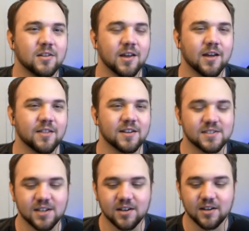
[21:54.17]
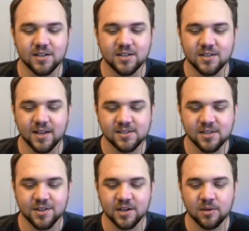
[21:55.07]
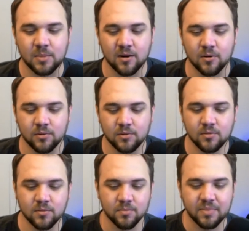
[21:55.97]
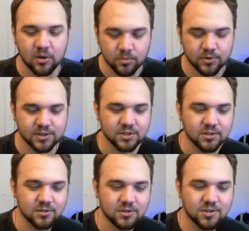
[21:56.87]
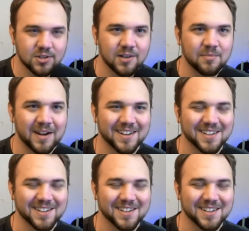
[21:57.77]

Yeah, that's the thing about belt printers in my